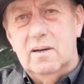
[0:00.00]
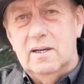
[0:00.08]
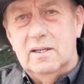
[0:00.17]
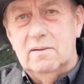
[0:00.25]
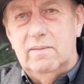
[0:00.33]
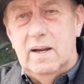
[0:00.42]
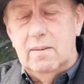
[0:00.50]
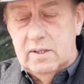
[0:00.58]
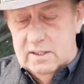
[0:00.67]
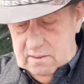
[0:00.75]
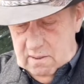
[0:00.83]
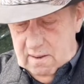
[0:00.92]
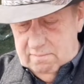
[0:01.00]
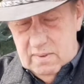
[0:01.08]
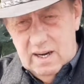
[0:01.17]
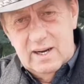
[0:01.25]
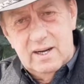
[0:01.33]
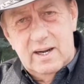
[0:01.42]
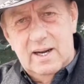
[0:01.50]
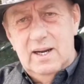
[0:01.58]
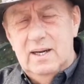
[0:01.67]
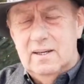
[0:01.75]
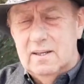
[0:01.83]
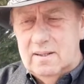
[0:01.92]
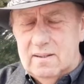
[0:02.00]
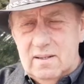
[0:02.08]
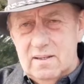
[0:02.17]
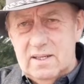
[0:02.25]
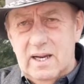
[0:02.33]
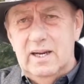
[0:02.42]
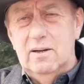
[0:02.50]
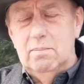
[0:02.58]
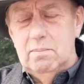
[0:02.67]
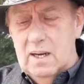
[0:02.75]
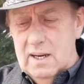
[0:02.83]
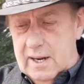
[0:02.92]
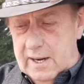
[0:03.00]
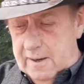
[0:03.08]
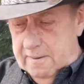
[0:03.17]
and his family stopped by today to say goodbye.